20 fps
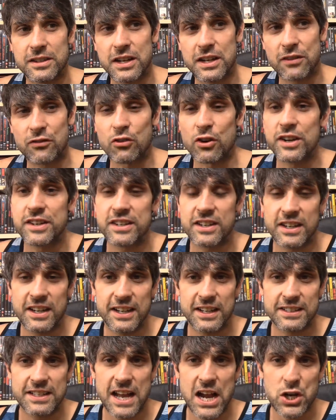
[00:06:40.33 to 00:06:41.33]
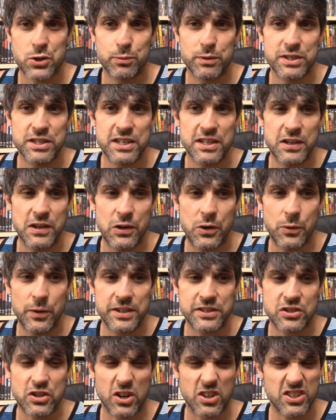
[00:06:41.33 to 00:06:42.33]
different uh, attachment to you,
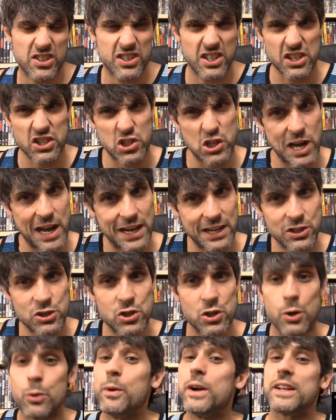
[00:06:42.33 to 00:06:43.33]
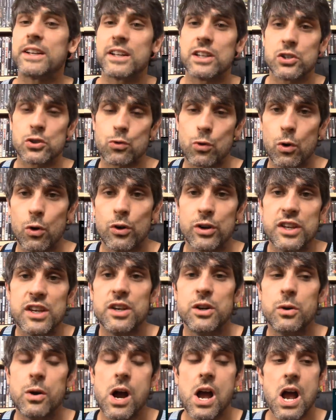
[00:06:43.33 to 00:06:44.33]
it starts to change you and control
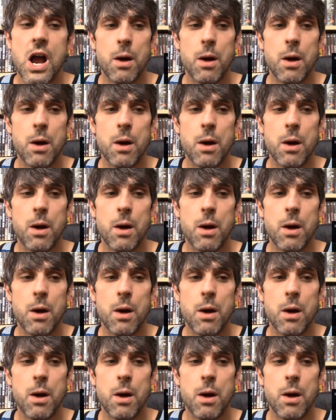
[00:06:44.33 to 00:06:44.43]
you.